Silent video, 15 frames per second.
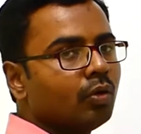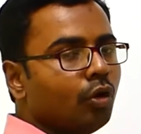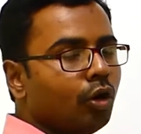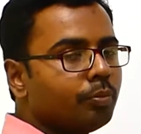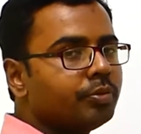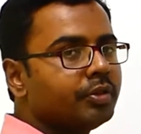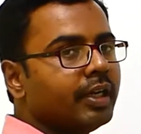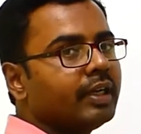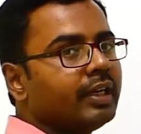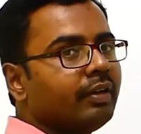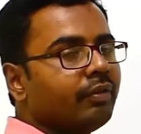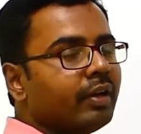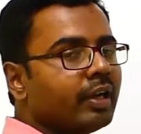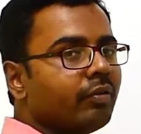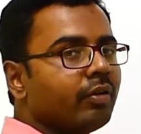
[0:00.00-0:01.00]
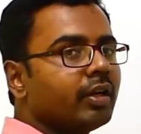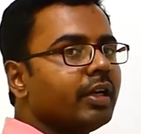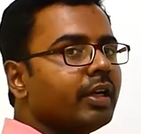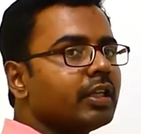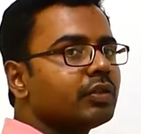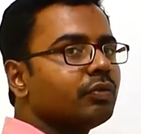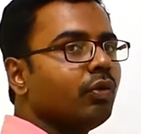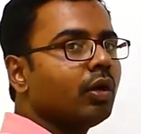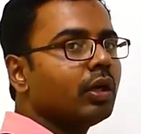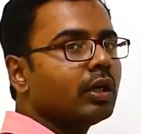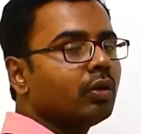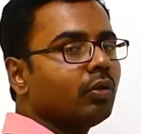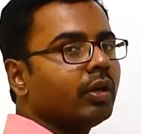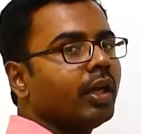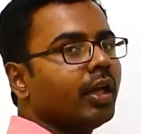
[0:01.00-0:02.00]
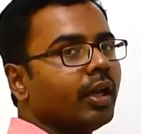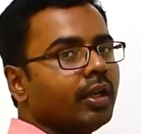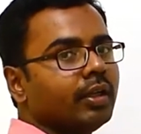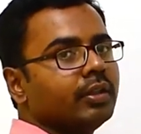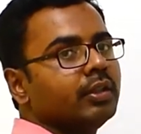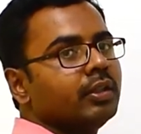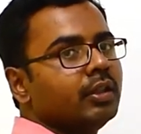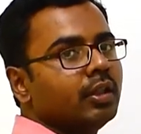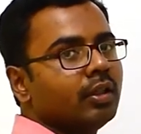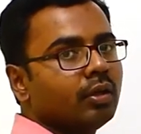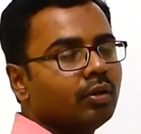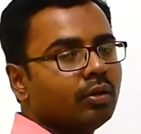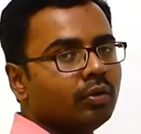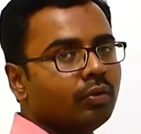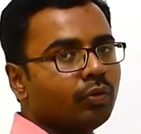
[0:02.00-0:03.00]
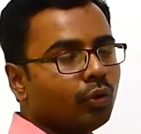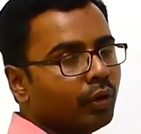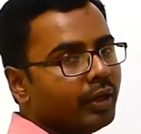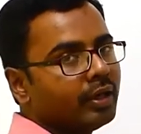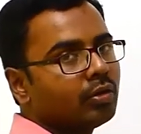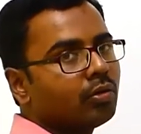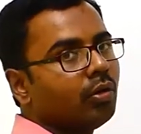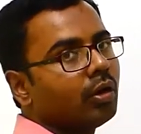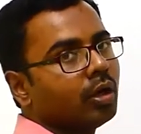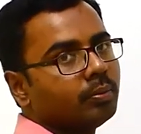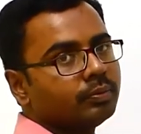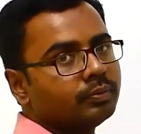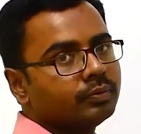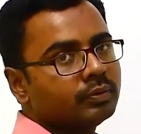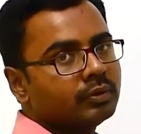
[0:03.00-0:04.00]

object whenever it is falling down a fluid column.